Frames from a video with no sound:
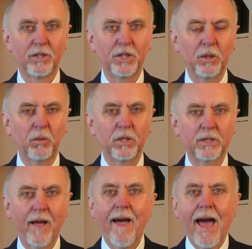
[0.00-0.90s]
She
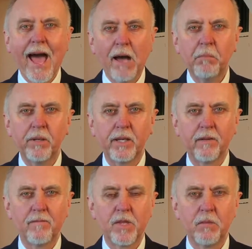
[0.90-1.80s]
was happy
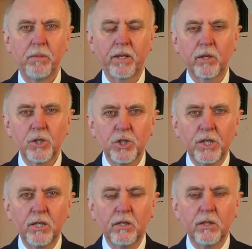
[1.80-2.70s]
because
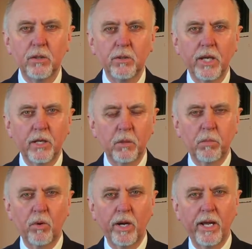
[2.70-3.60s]
she knew that her
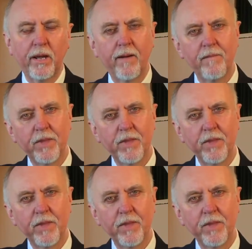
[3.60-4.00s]
prayer